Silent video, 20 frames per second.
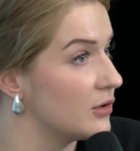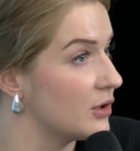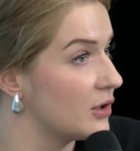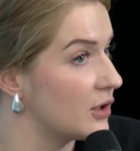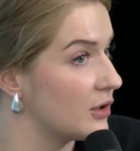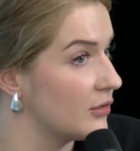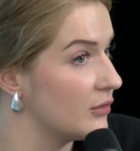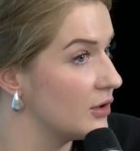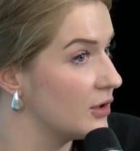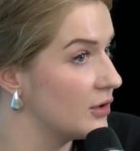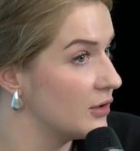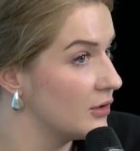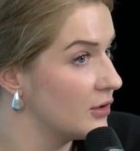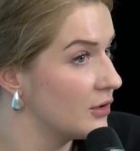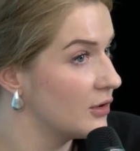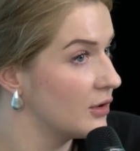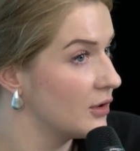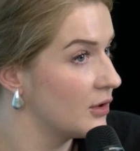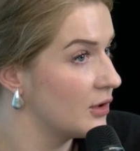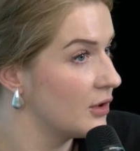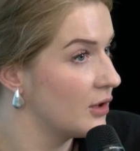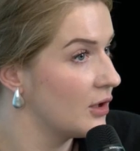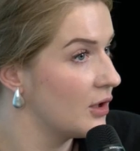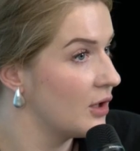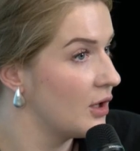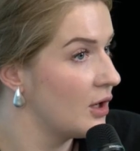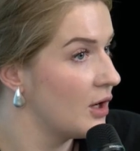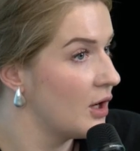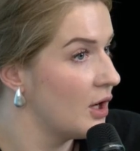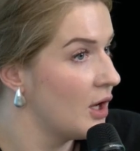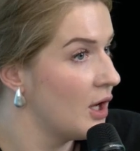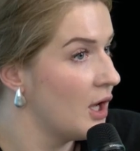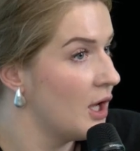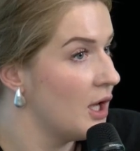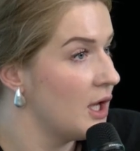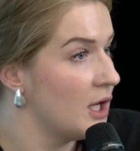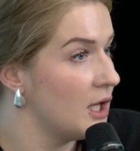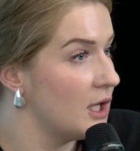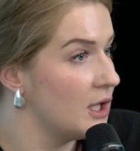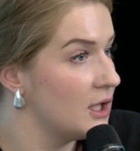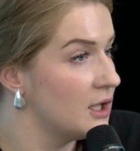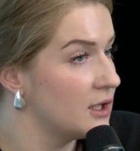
So it's already full.